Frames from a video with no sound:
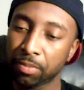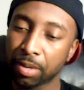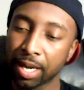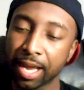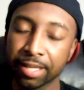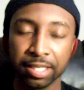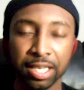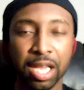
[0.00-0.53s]
by
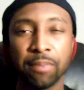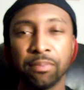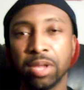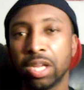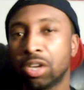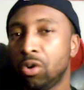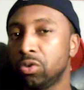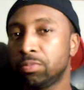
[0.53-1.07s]
that time, me
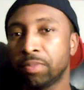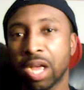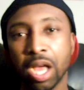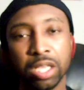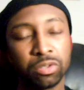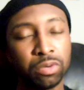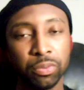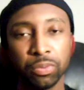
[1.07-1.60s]
and Coach
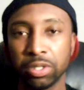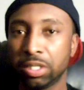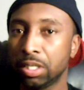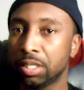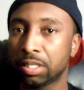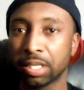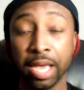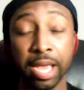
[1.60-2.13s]
Miles,
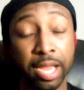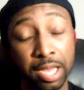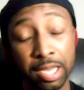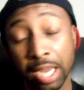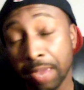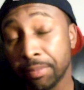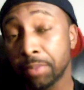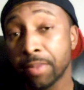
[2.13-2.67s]
he
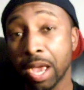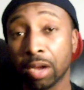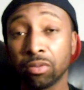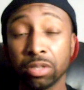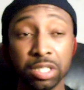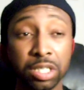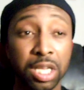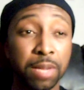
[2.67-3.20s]
let me back
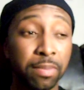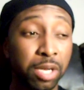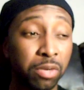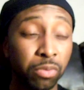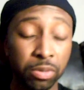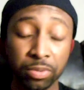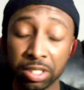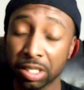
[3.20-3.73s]
on the team,
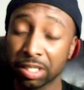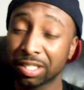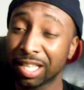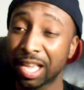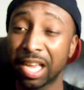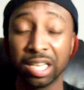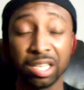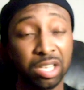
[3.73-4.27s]
and we was just
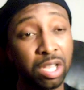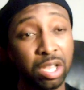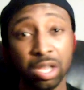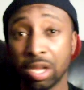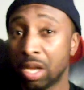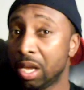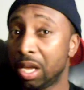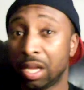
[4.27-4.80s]
like,
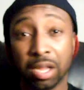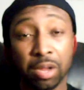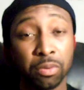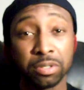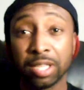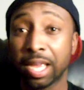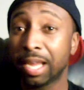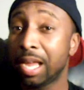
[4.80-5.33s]
It
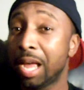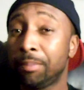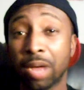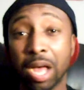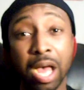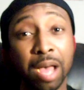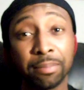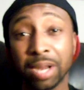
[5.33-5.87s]
was like how
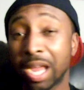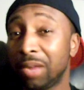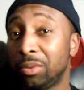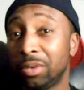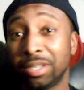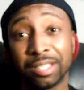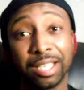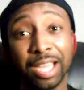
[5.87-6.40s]
Bob Knight
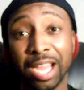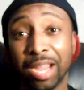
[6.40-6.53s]
was. They